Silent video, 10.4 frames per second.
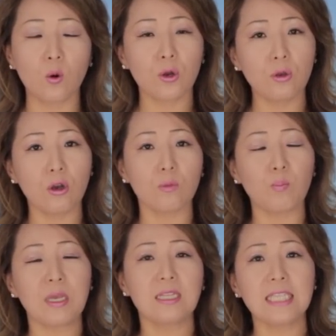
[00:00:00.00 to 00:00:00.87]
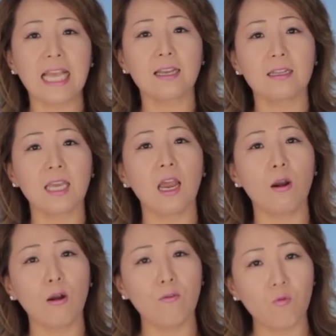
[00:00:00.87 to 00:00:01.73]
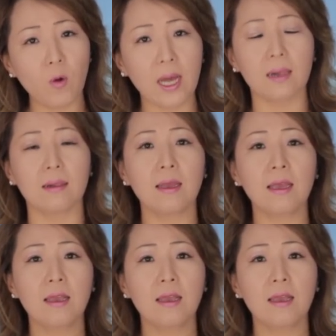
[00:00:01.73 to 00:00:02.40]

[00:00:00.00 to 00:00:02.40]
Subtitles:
or not been taken care of well.